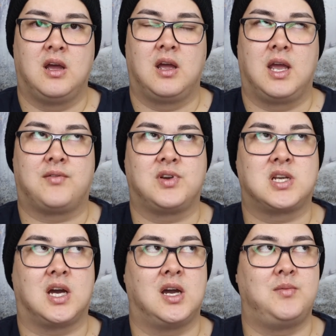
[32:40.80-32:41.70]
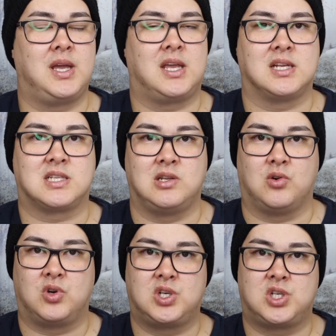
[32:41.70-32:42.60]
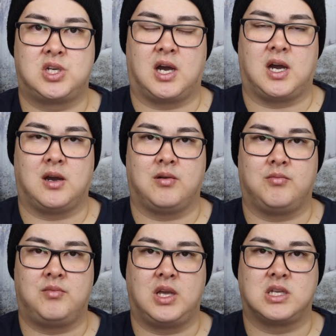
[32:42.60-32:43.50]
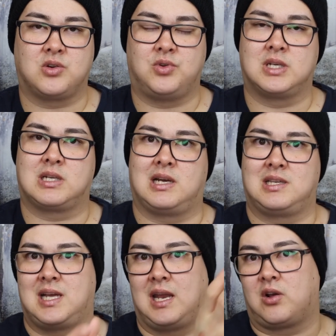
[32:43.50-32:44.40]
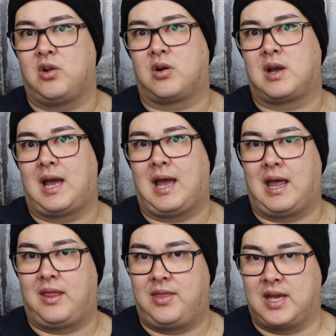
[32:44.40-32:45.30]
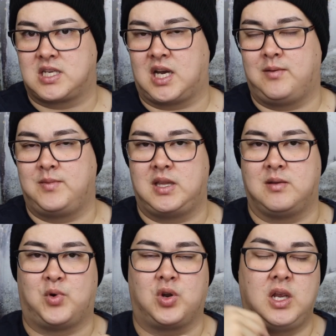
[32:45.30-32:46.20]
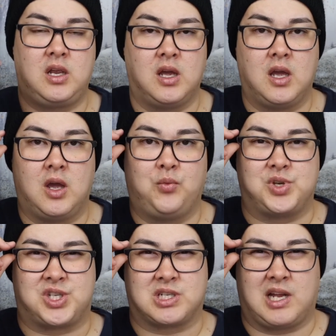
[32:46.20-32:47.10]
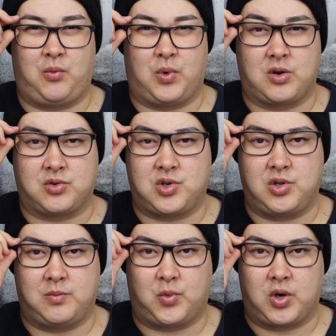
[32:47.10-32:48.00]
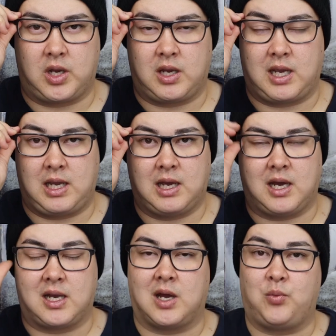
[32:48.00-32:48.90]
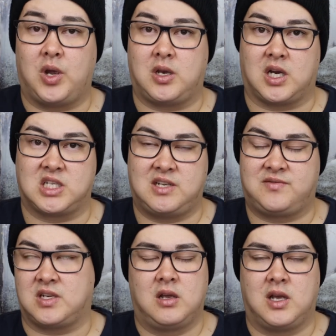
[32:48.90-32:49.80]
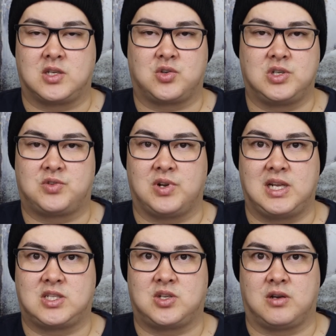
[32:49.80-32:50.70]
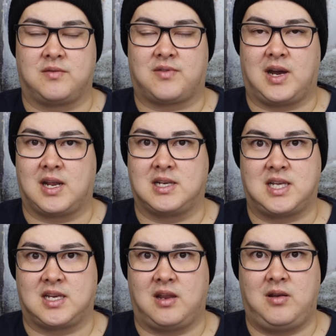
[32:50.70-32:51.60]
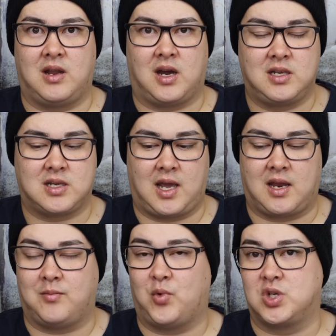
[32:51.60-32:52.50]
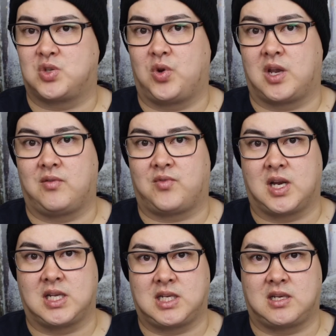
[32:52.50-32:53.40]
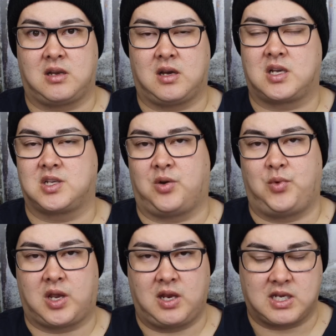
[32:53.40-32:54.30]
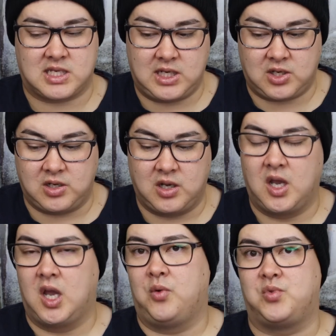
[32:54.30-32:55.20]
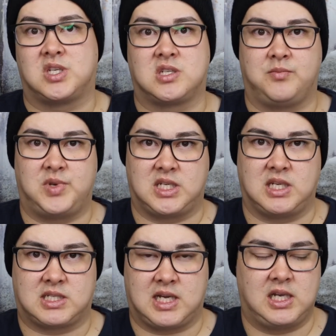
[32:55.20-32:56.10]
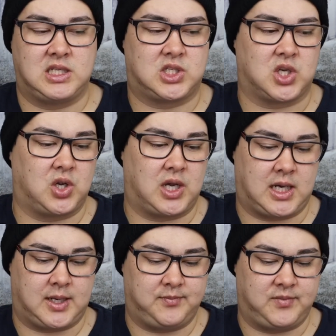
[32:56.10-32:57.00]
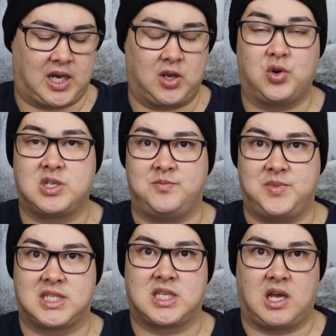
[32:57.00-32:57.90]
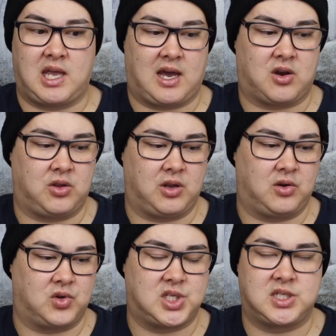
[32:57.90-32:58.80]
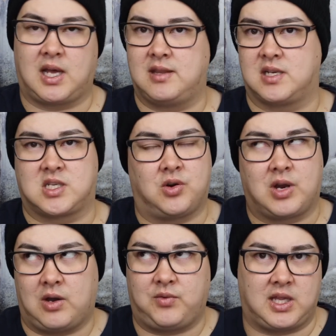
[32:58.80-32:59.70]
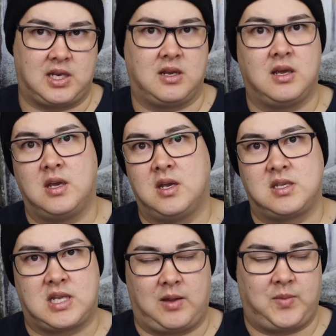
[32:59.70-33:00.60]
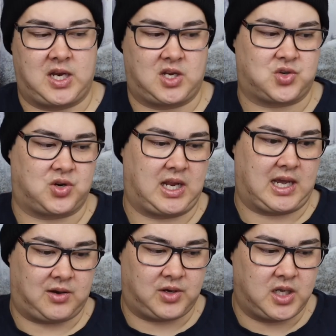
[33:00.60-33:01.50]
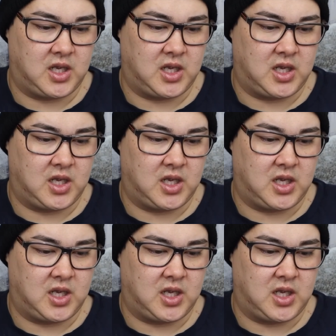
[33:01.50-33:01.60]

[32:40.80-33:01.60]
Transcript: Every time it gets launched, um, it's always like 10 o'clock their time in the morning, which is like 1 or 2 in the morning here, and I work night shift. And it's always released on a Friday, Saturday night, and I'm always working Friday, Saturday night because I work in the casino, which is the busiest days. So um, I always miss out on the launches, and they're sold out within 10 minutes or an hour.